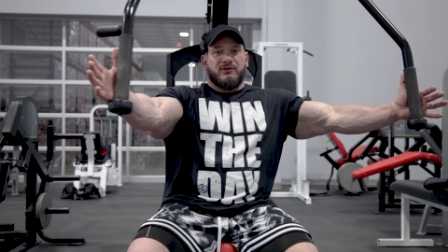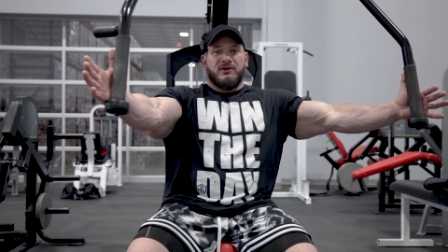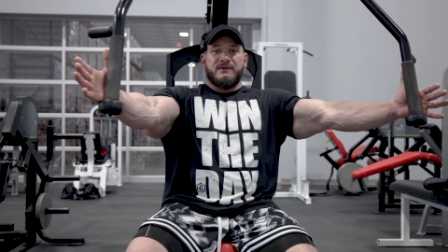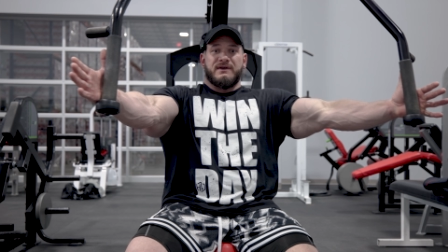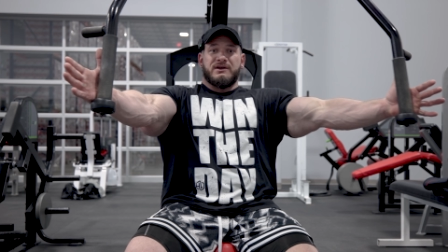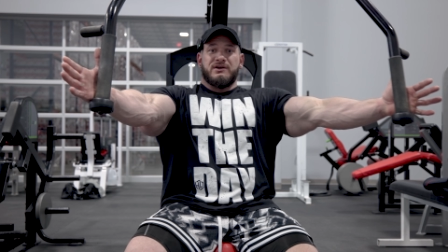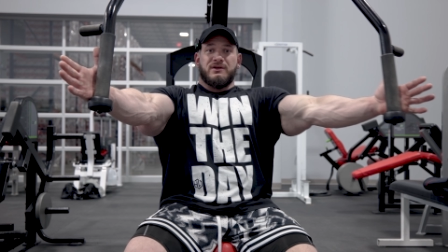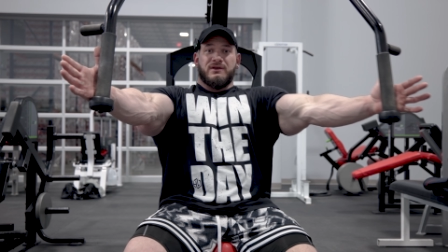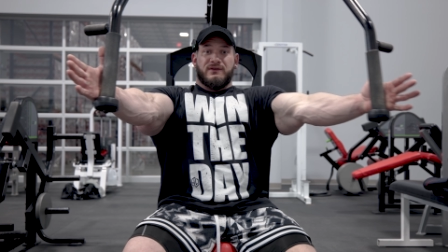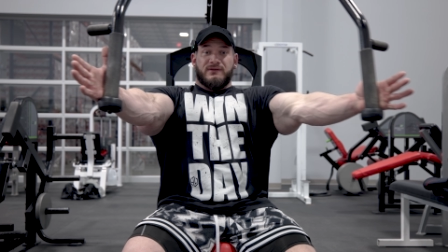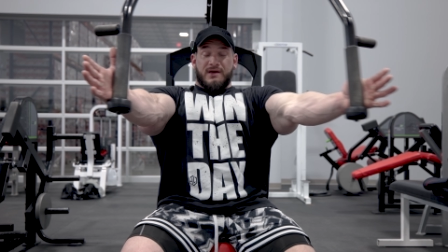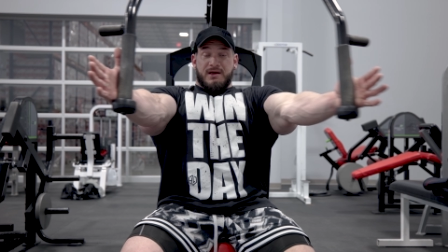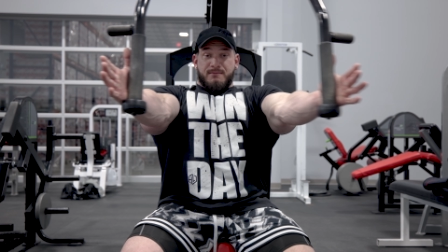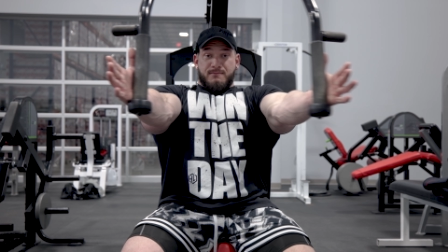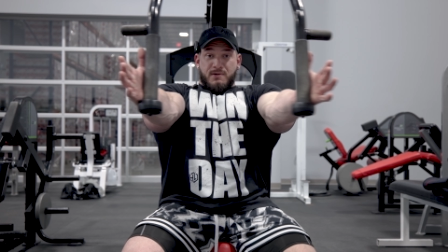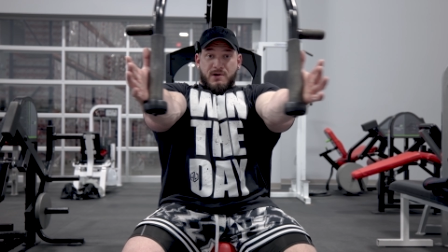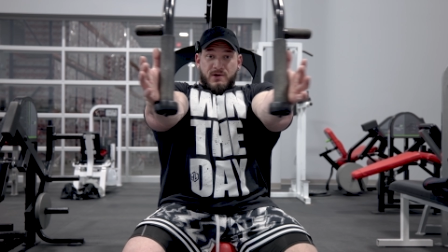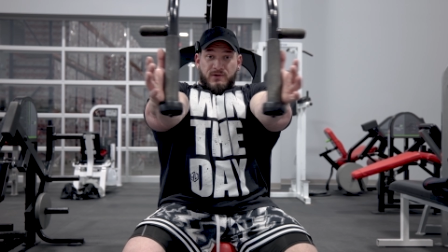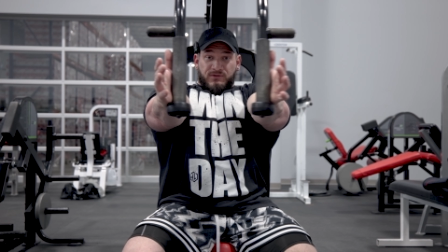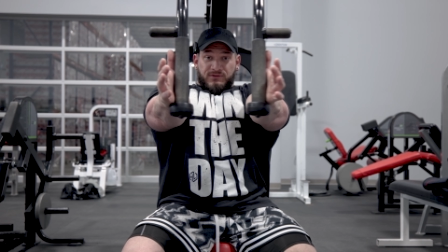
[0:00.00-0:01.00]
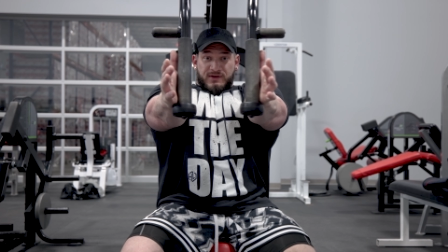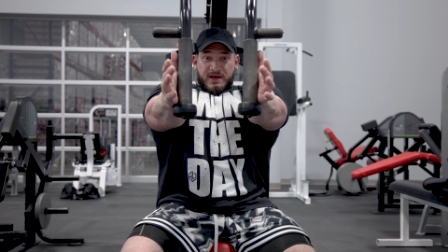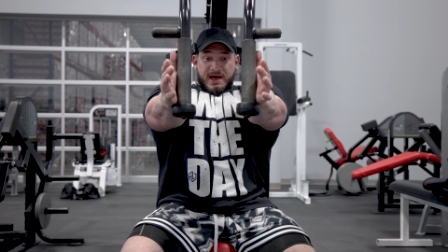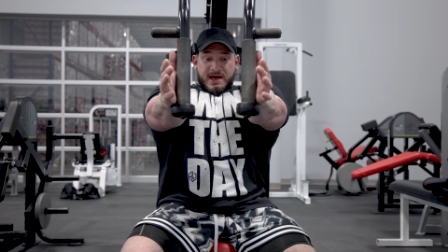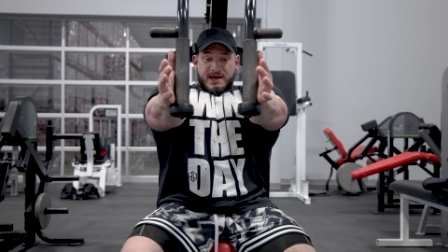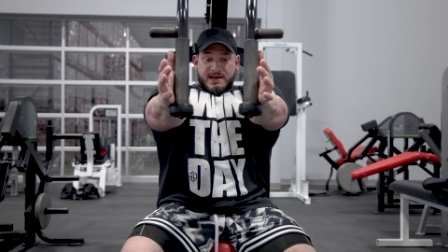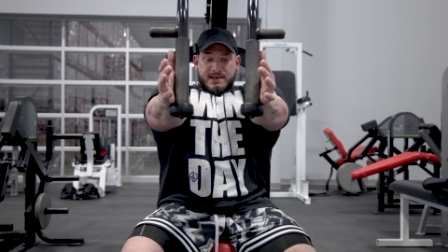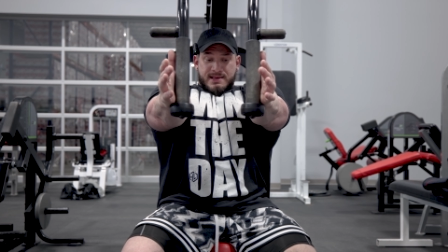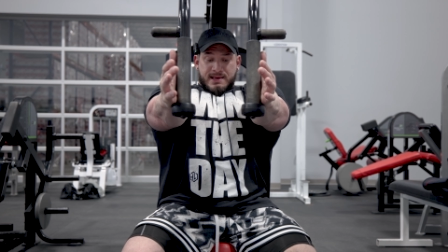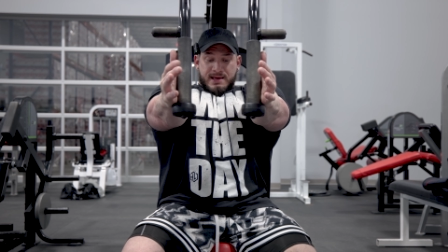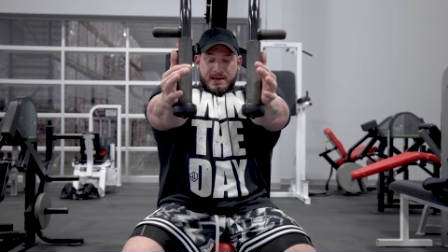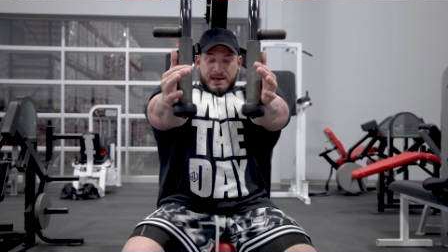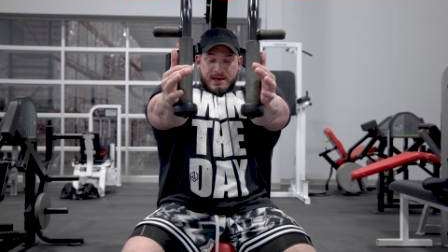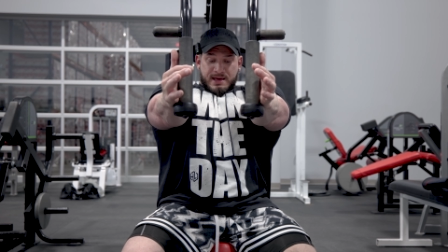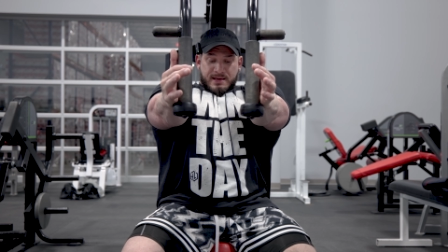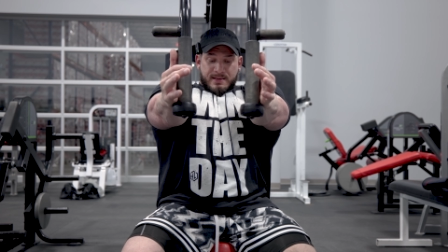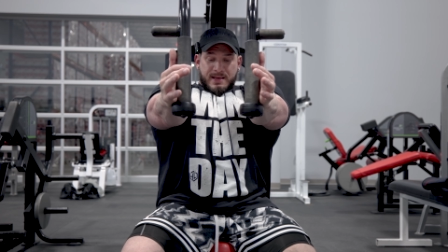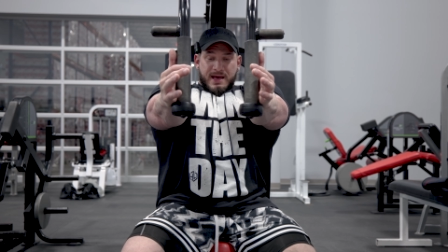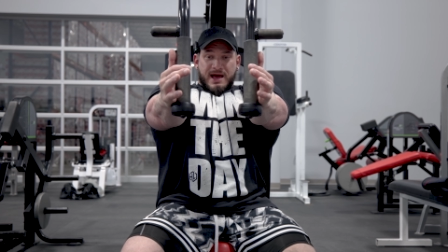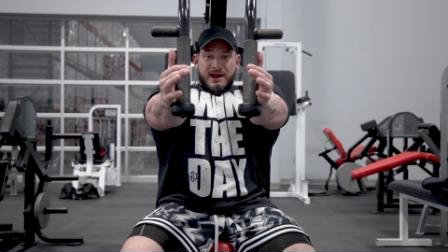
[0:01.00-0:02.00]
So if I do this on both sides,
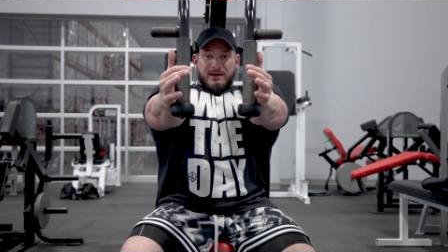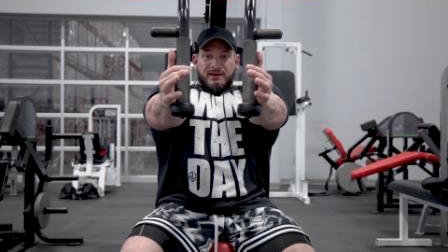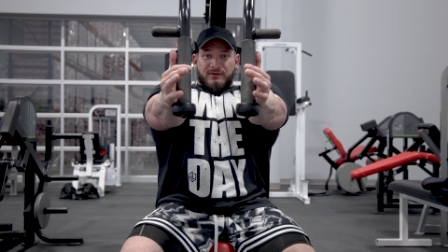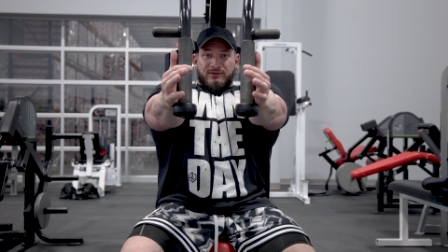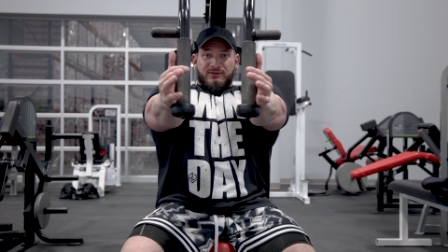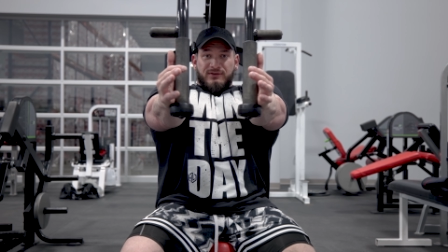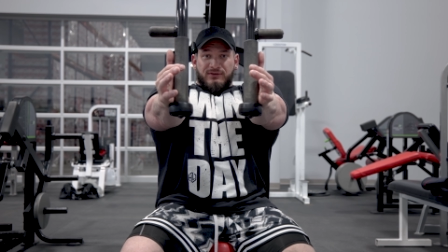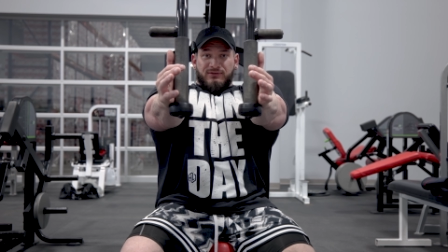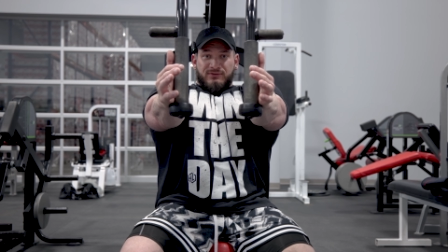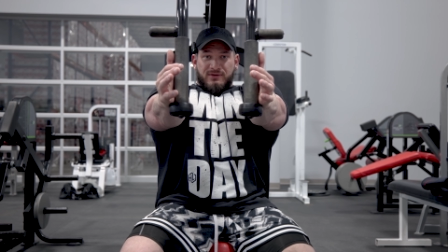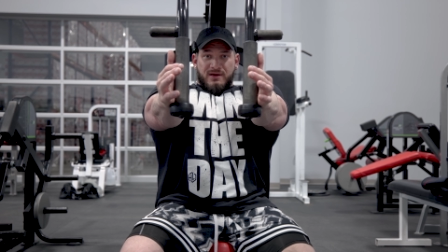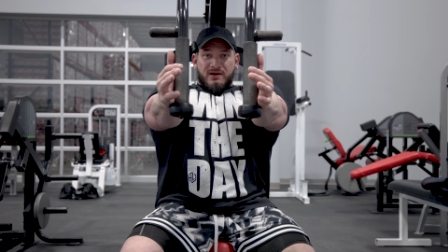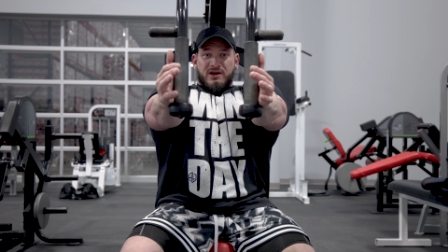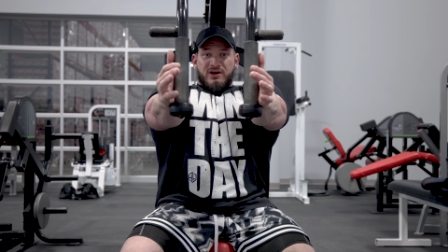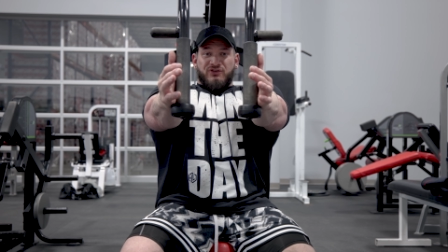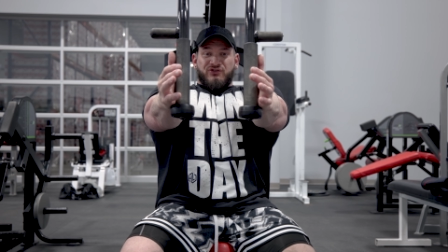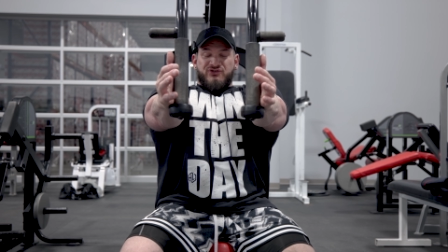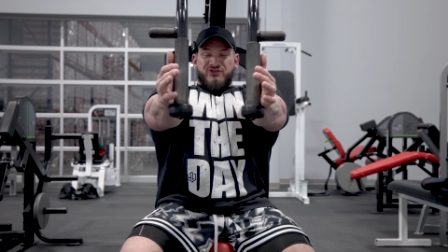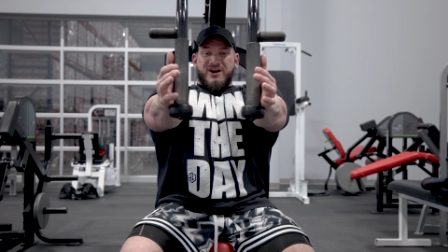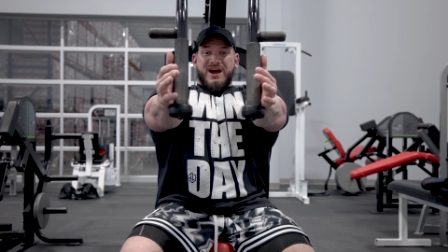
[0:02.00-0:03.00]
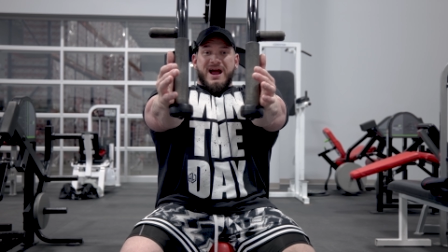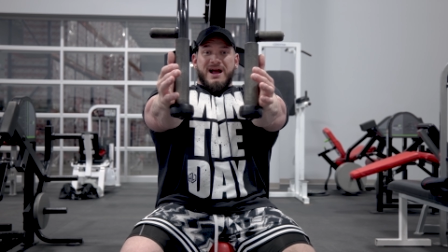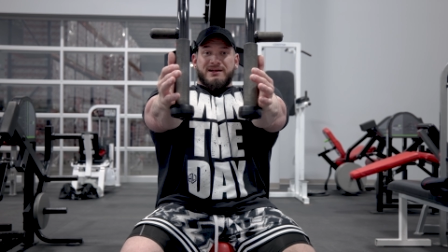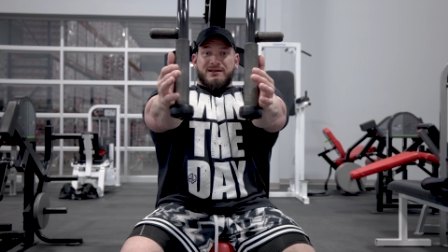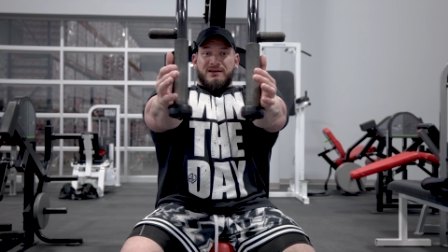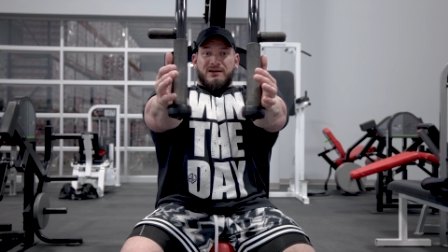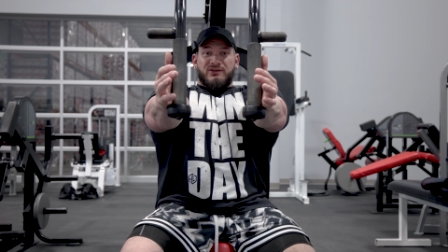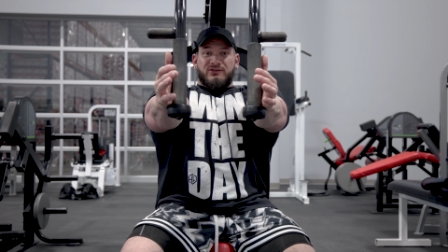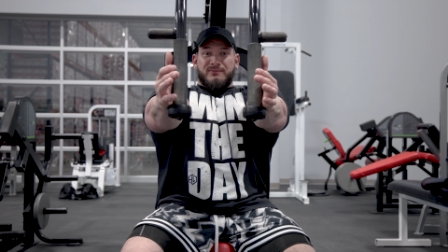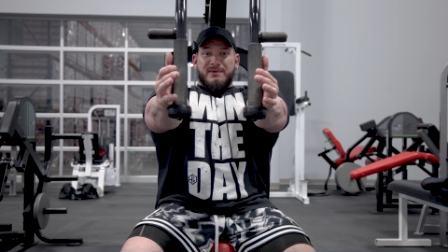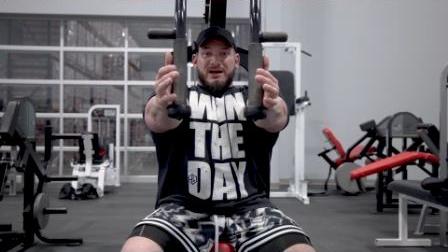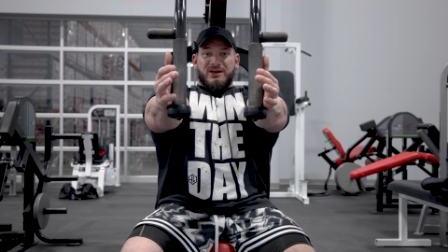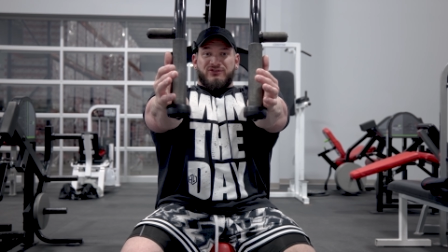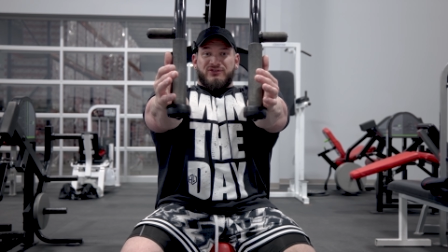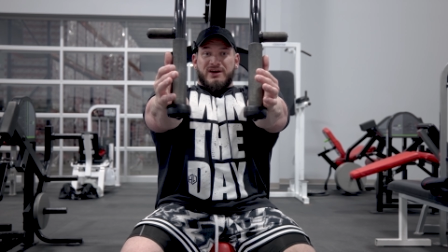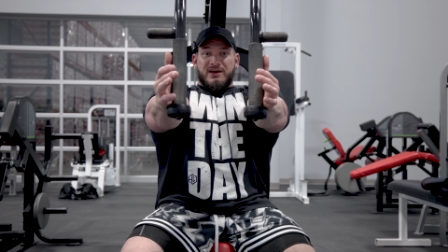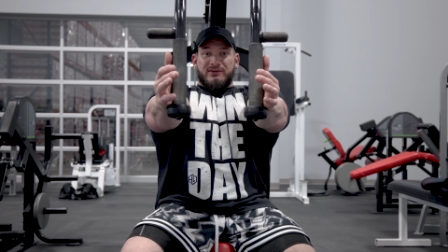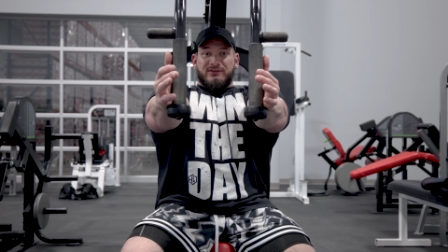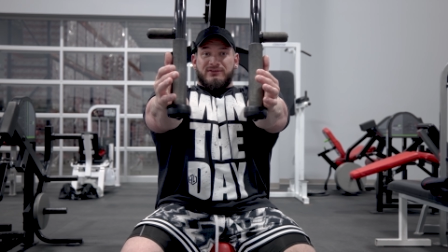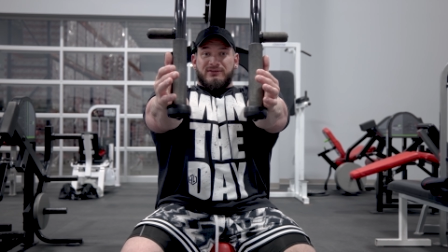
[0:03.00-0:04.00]
that is as contracted as my
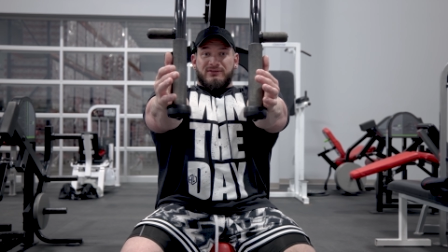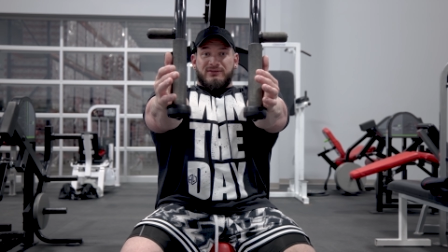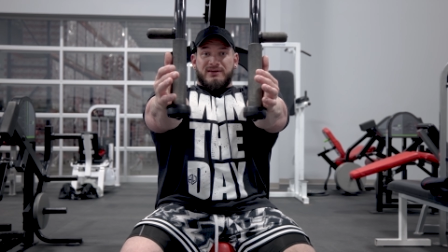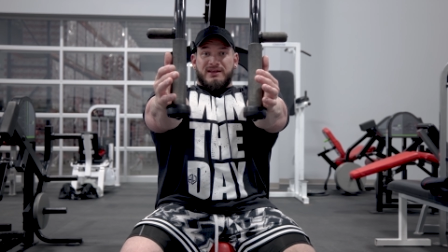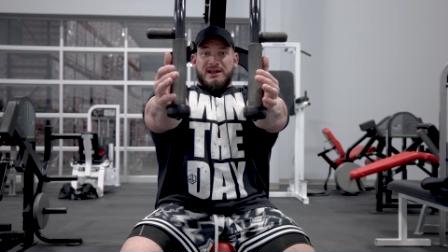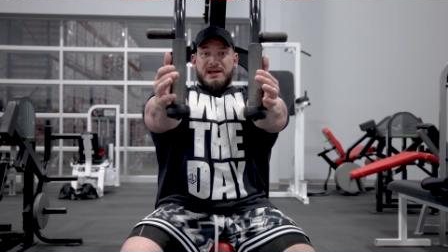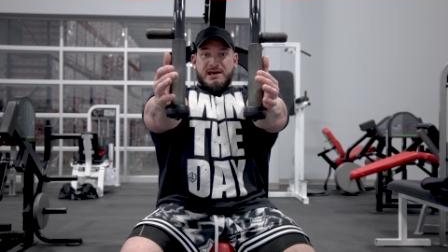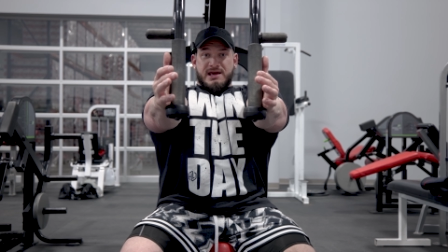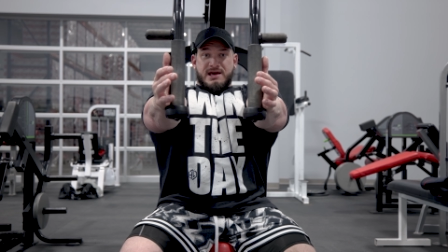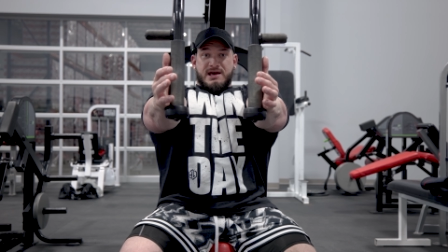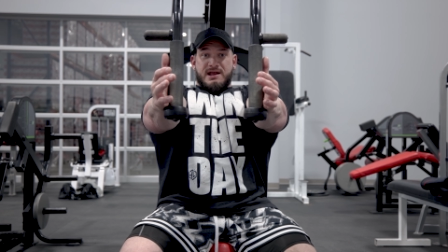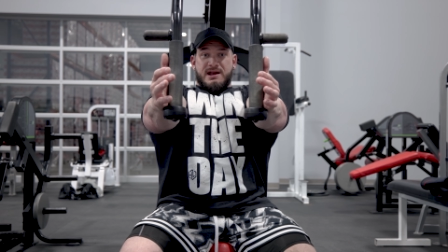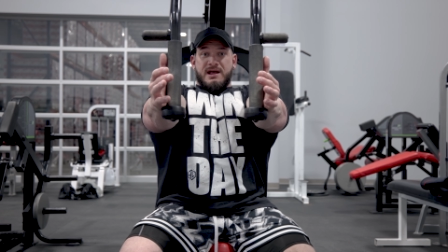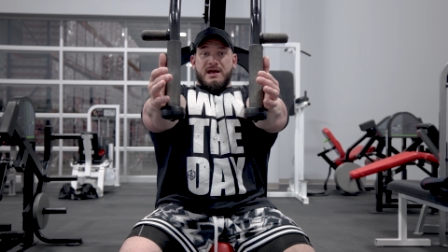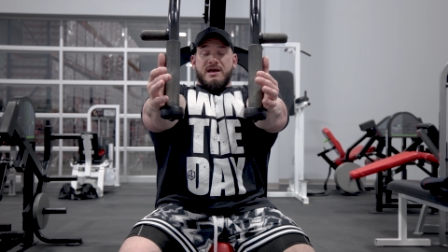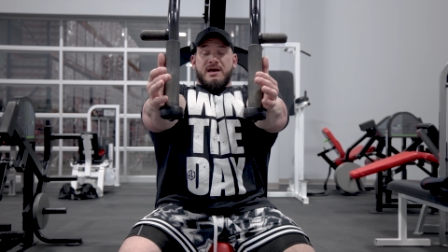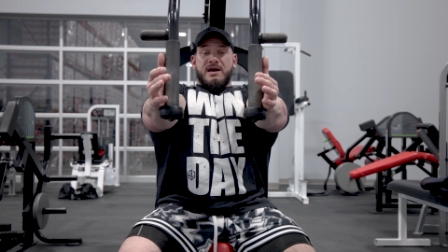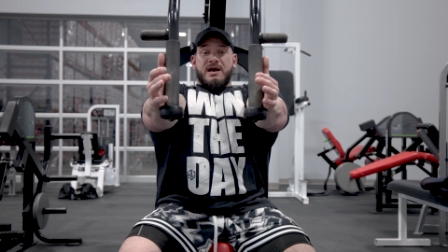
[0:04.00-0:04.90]
chest is going to get.